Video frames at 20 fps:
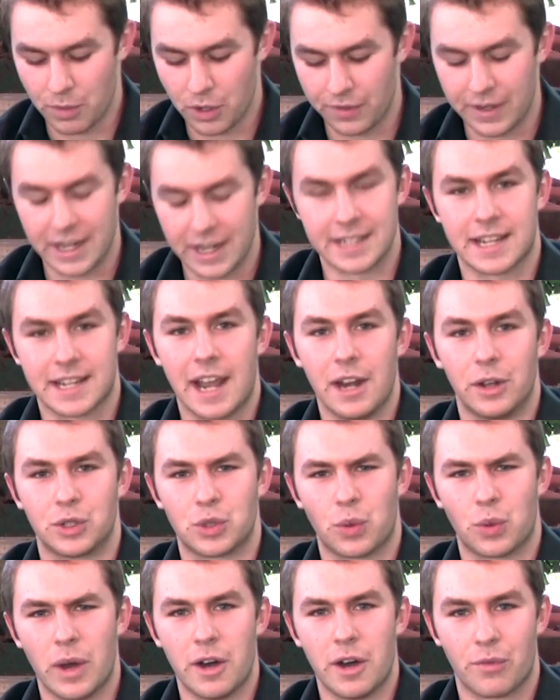movie
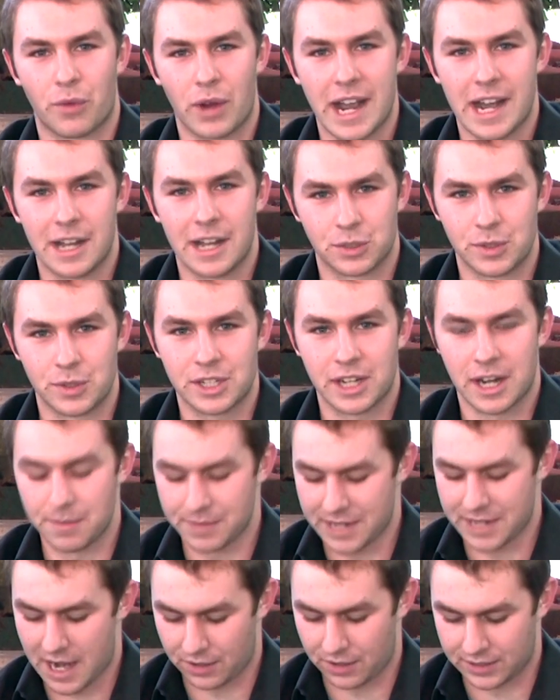entitled 12 Rounds, which
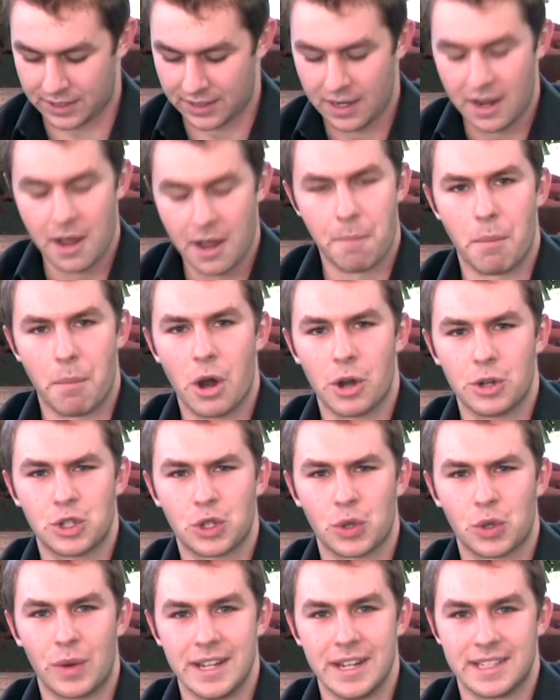comes out
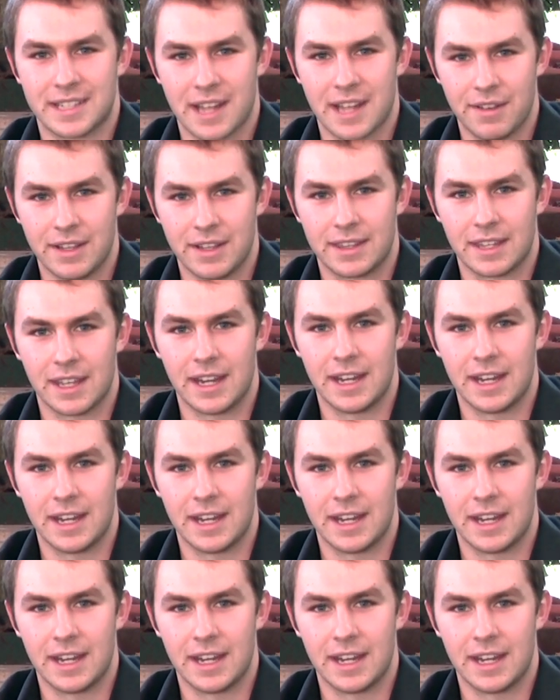March 27th,